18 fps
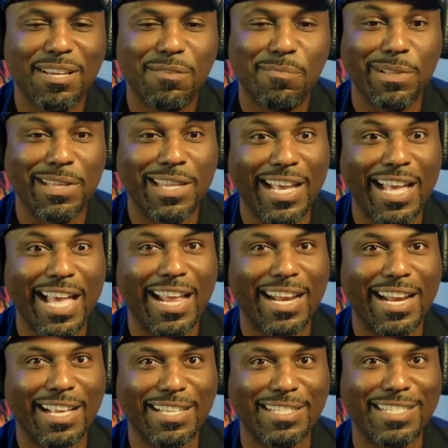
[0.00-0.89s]
But they
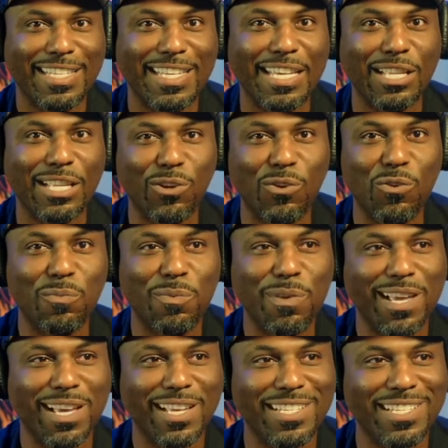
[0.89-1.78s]
gotta see it through
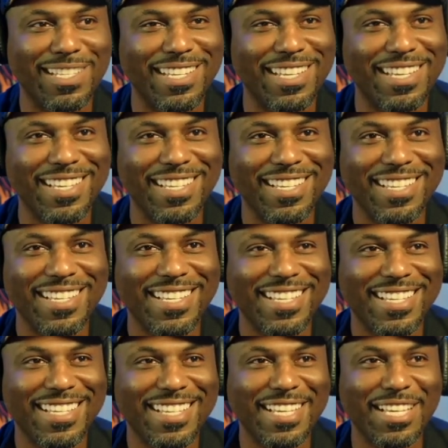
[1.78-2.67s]
because
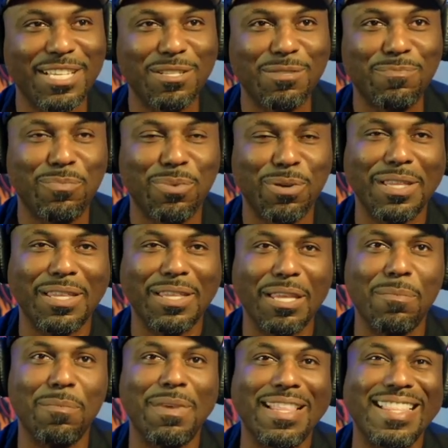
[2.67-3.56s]
he he's put
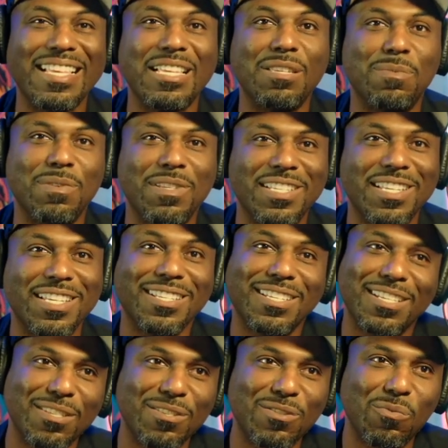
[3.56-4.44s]
them in these
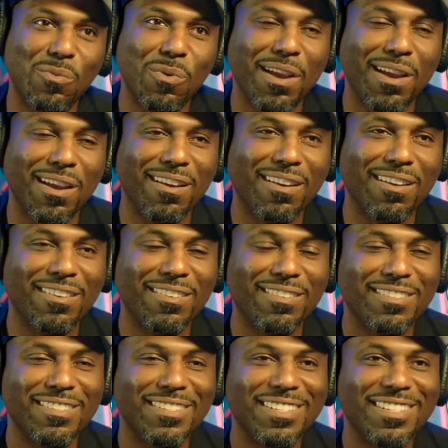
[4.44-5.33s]
positions
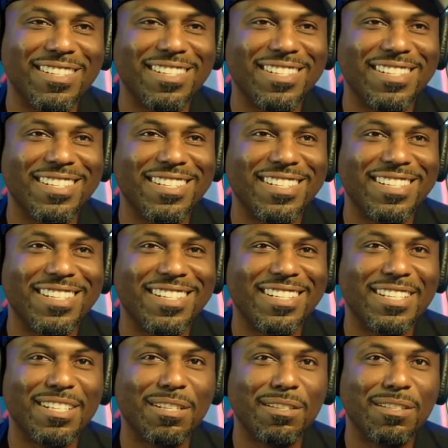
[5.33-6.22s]
where
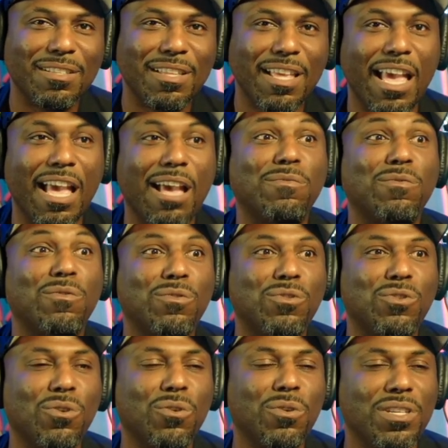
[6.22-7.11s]
they have no
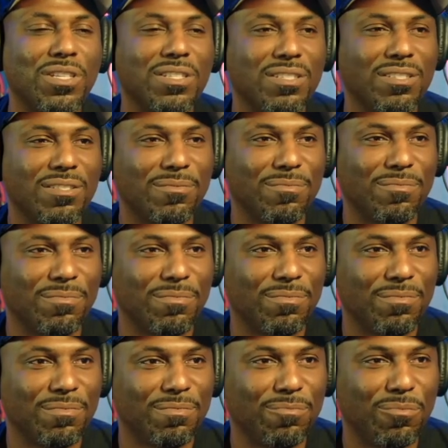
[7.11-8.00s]
choice
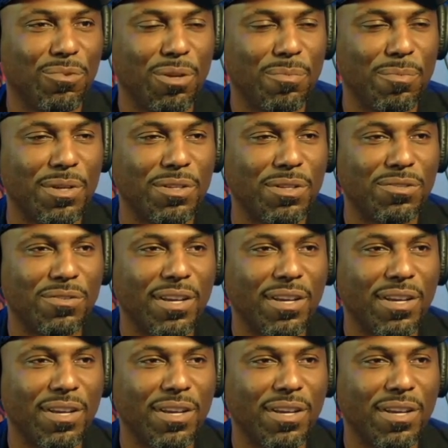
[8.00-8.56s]
pretty much,